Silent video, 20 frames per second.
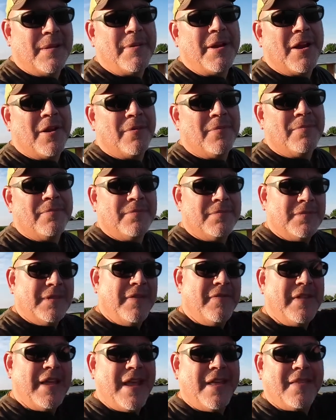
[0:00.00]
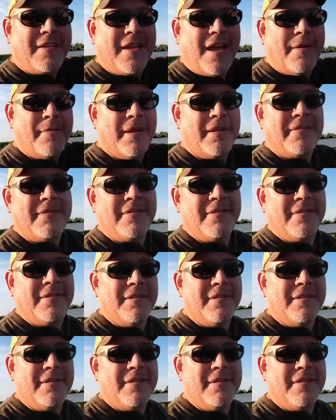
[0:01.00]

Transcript: me know, leave it down in the comments.